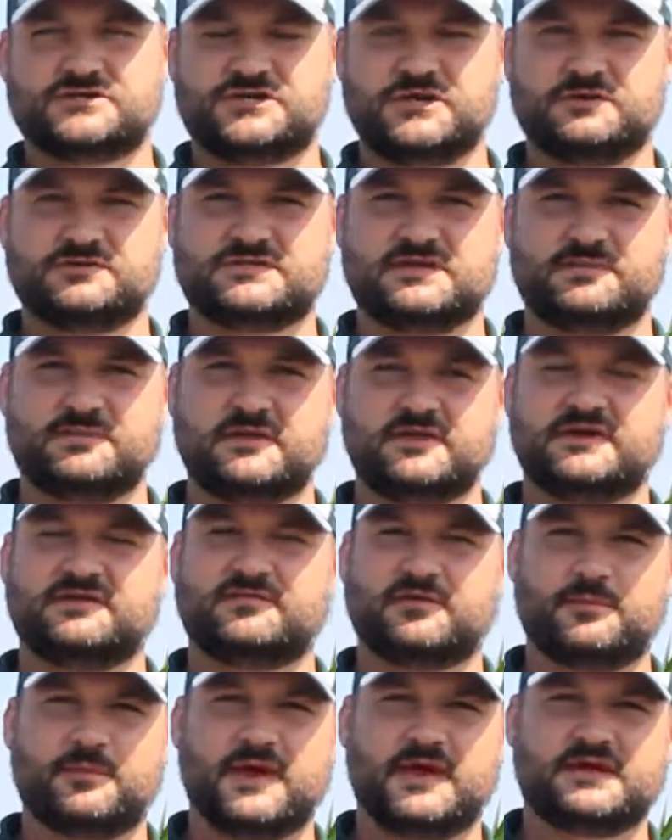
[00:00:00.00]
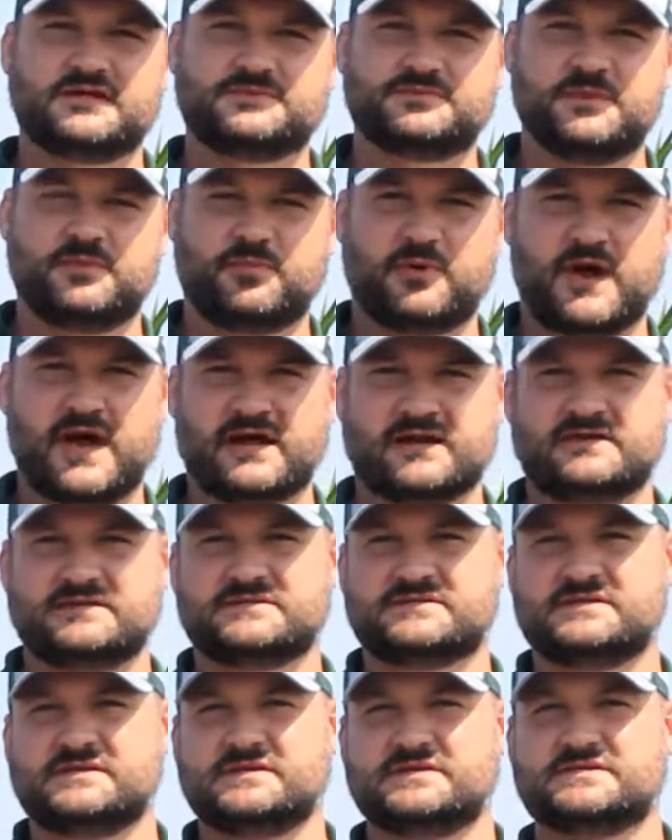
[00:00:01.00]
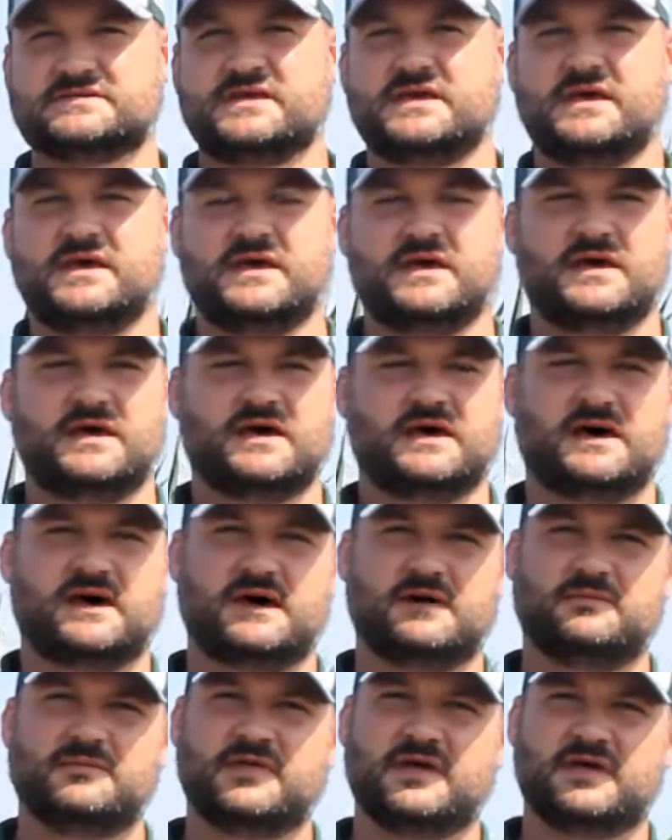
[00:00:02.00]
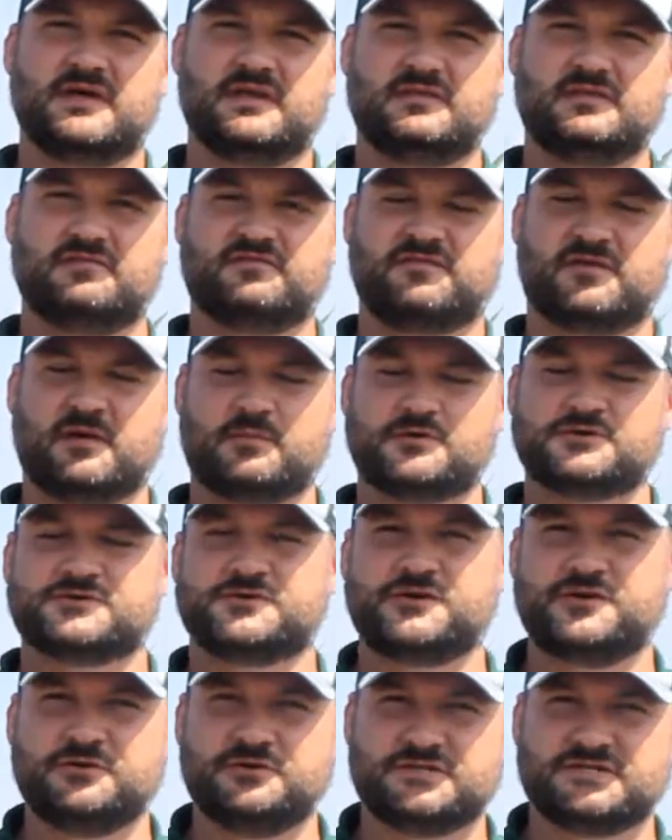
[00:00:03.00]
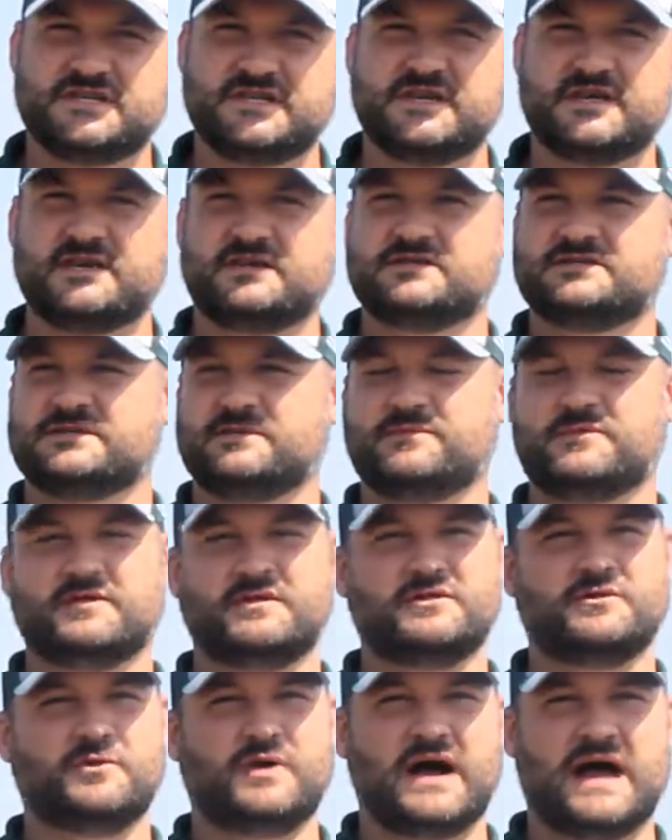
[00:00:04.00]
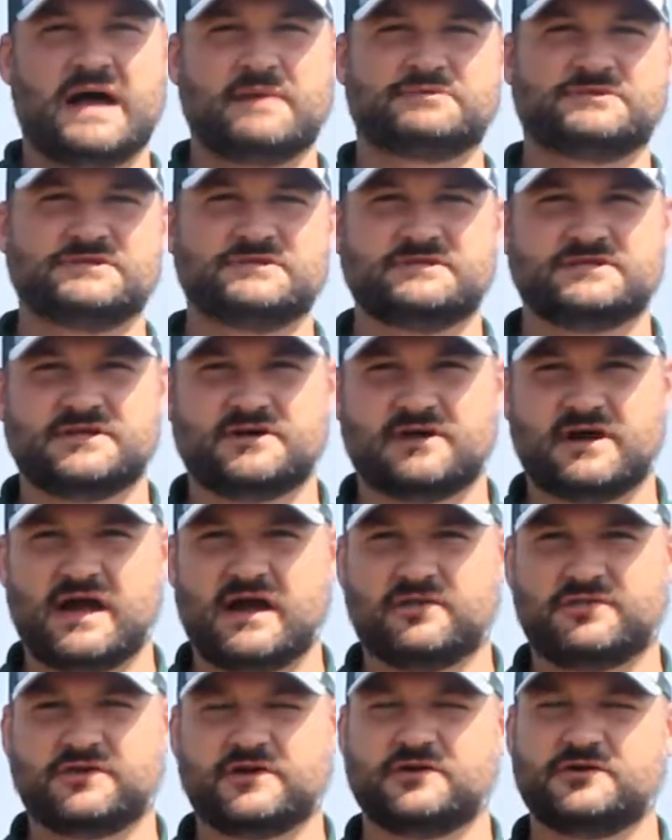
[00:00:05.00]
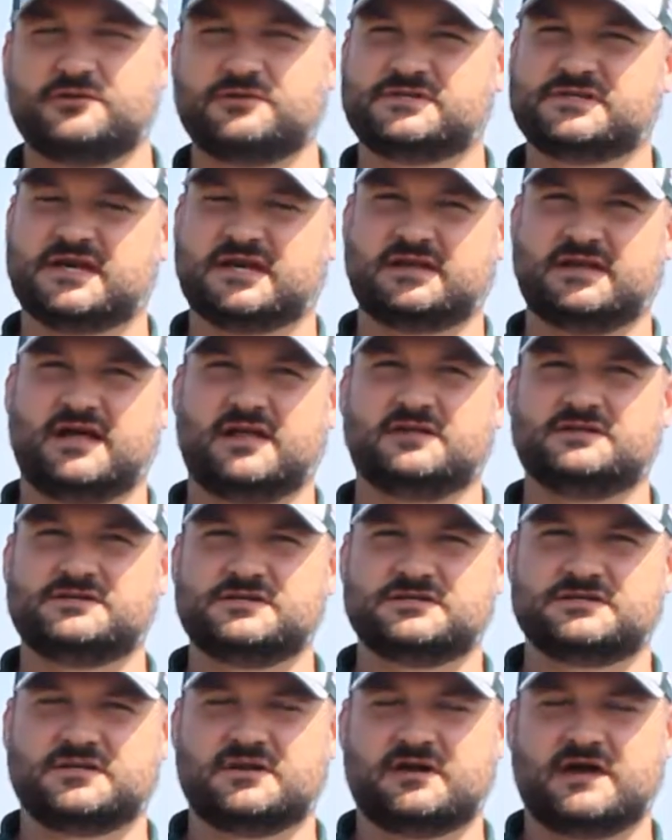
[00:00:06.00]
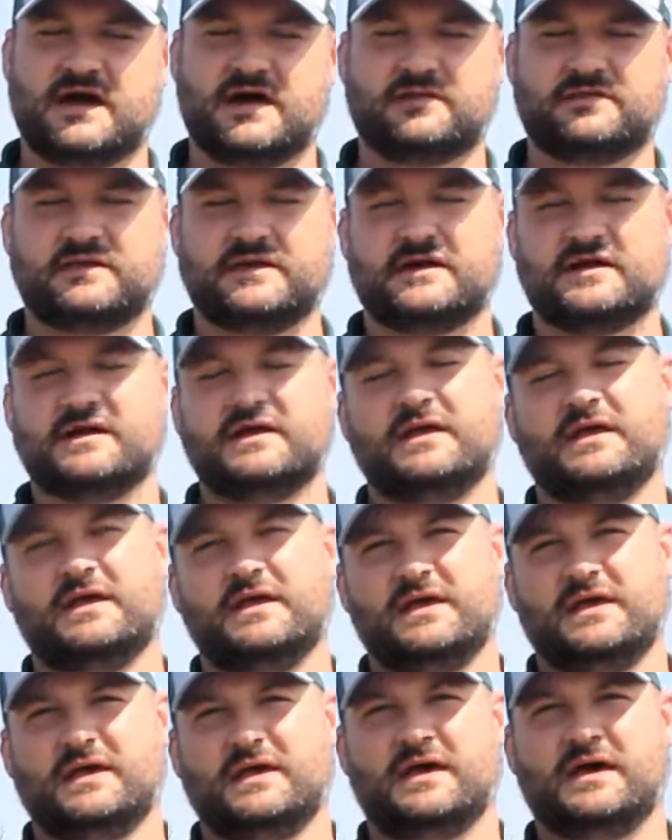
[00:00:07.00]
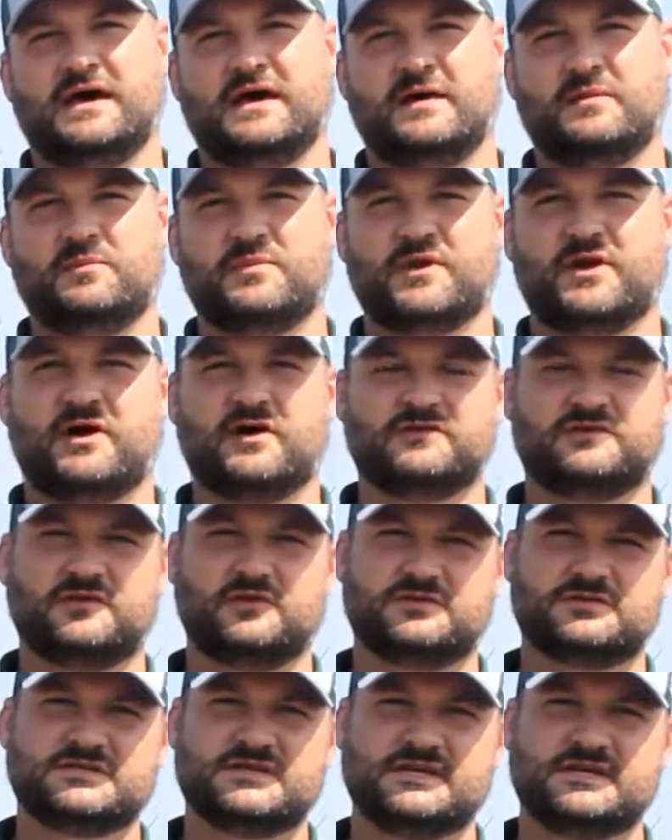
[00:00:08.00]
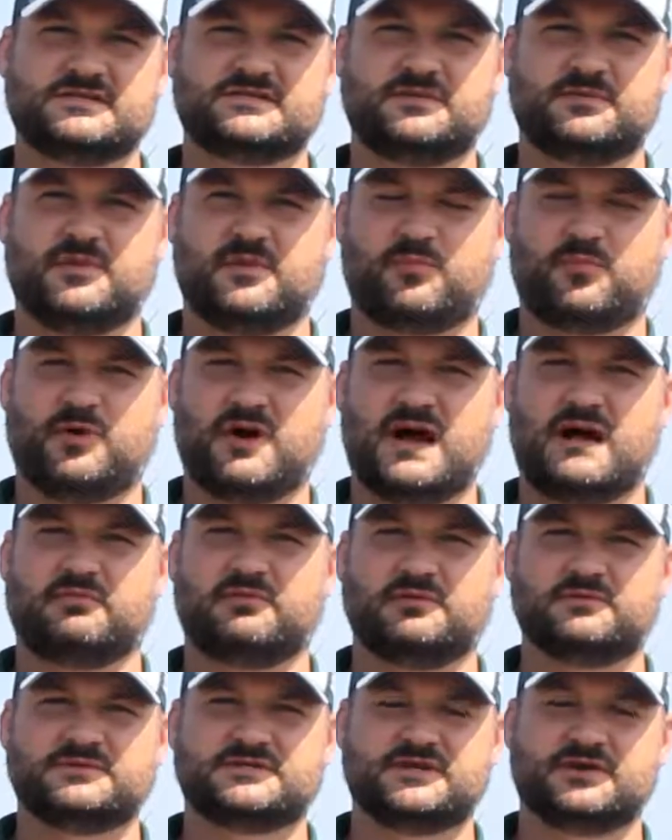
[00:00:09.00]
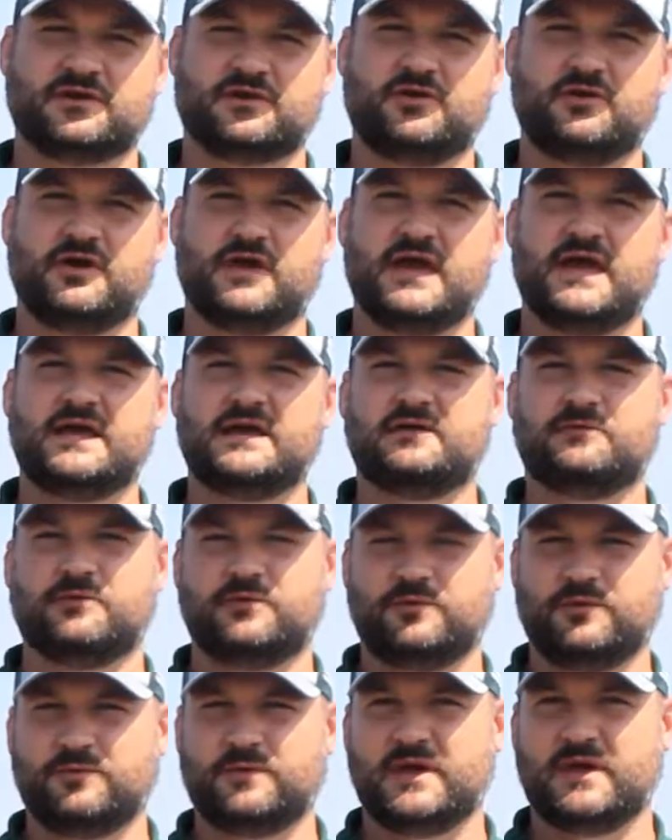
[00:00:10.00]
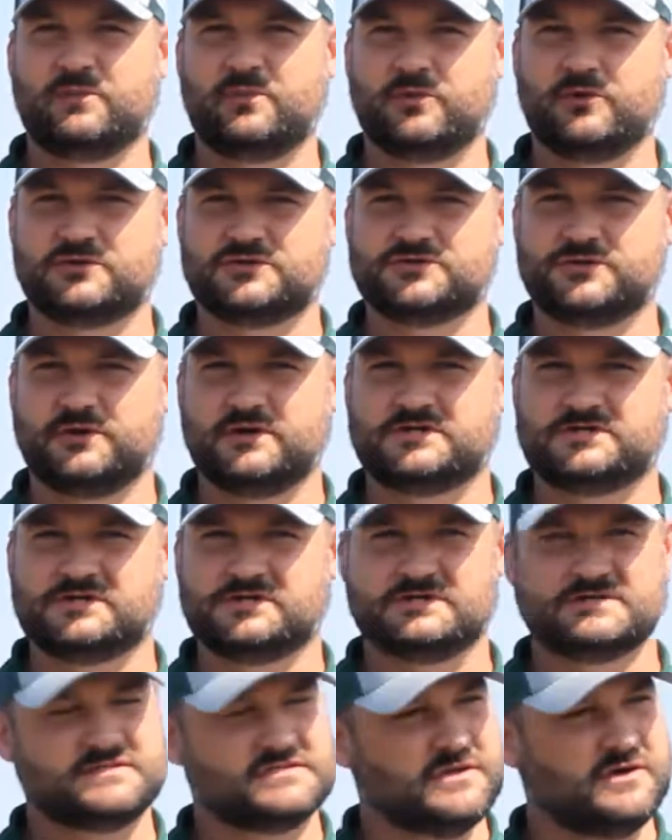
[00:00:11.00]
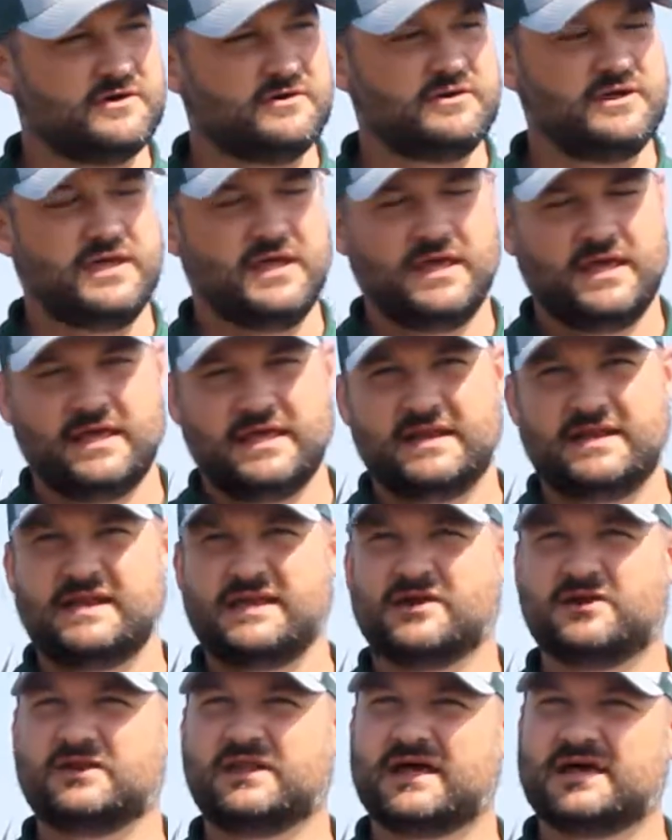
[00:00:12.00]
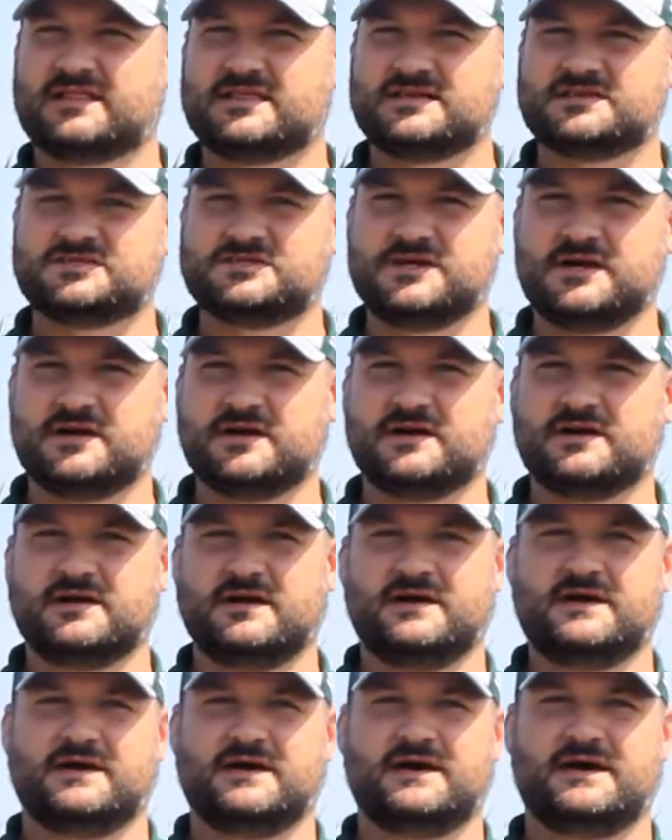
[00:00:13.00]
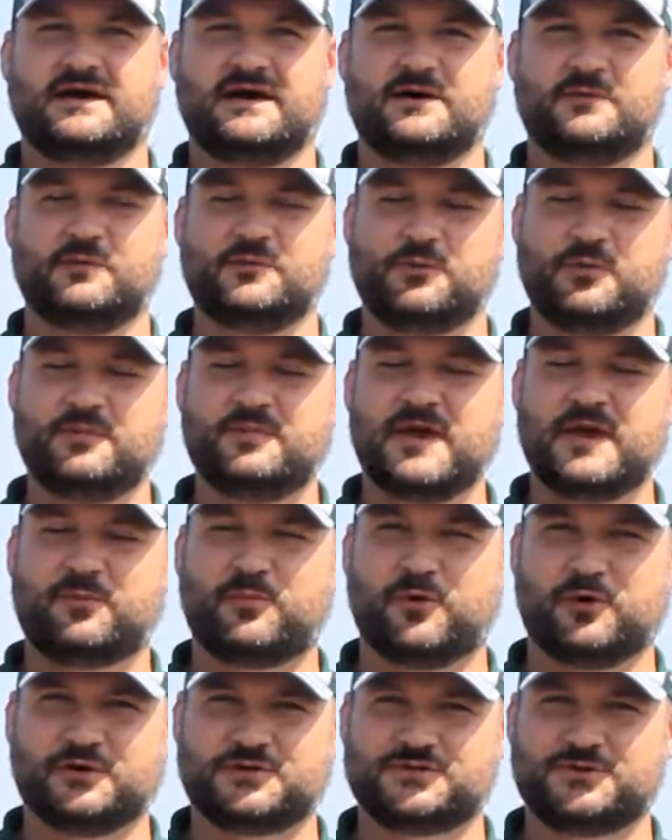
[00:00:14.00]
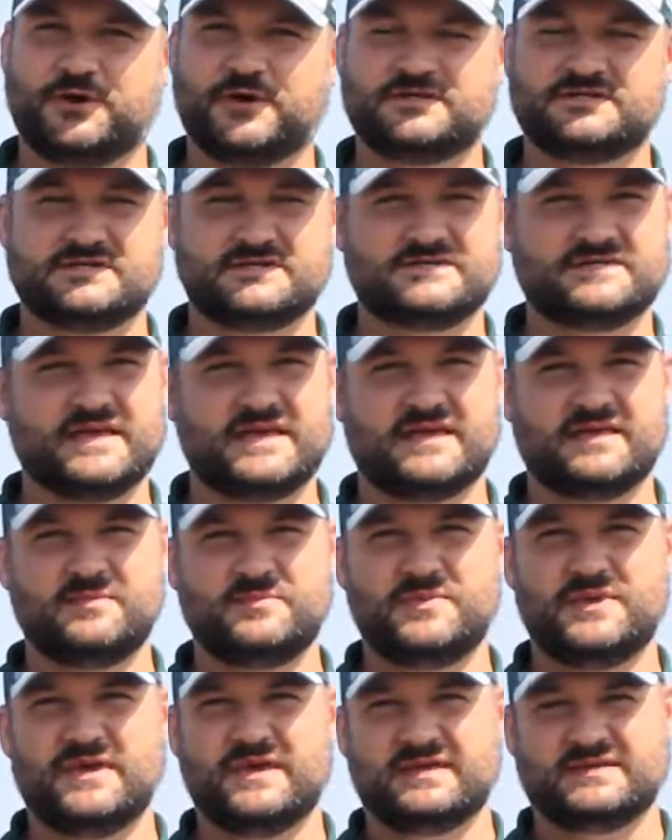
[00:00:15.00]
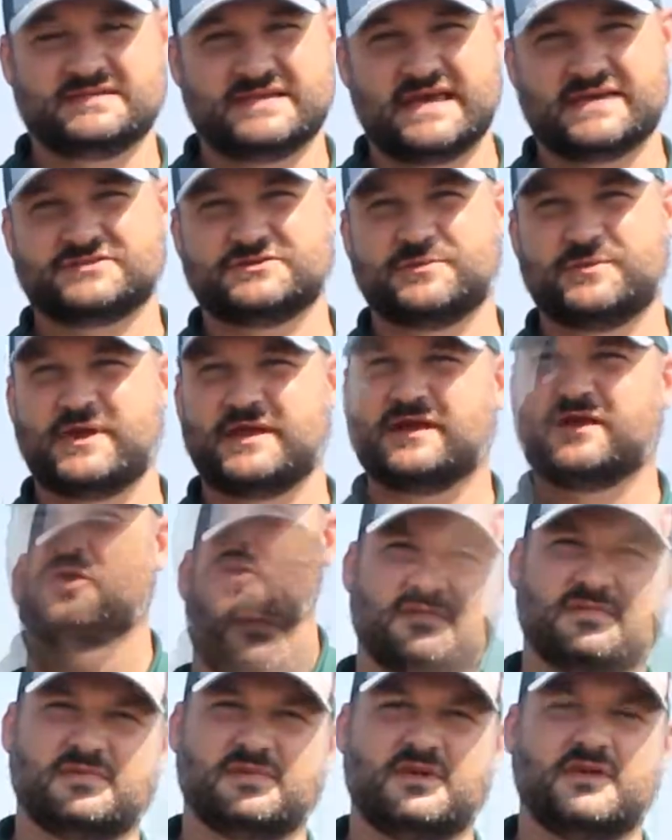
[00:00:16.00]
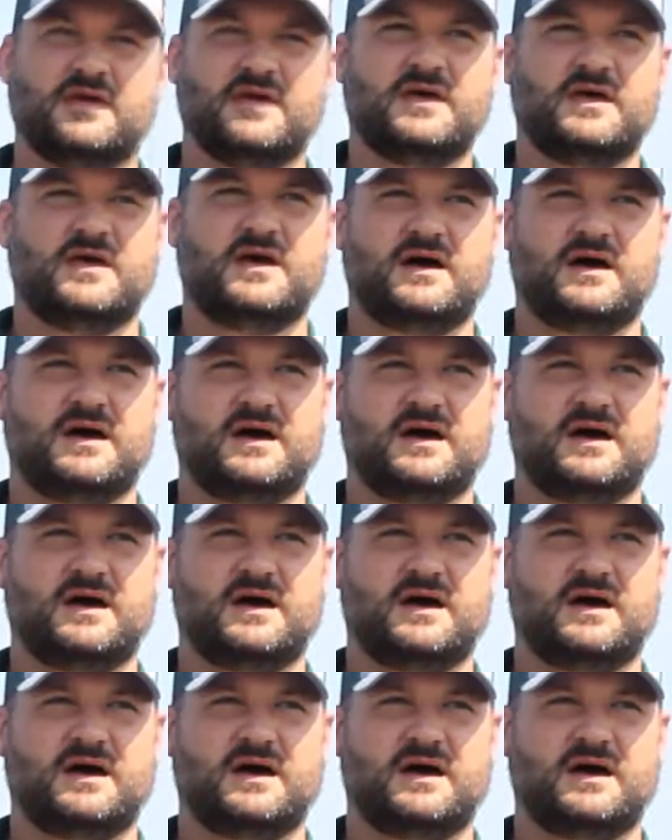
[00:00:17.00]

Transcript: show some of the different management practices that farmers are using, some of the new options that are out there, new technologies that are out there, but also seeing some of the problems that are created when we make poor choices. So in a year like this year, when we make poor choices, they can be exacerbated quite a bit.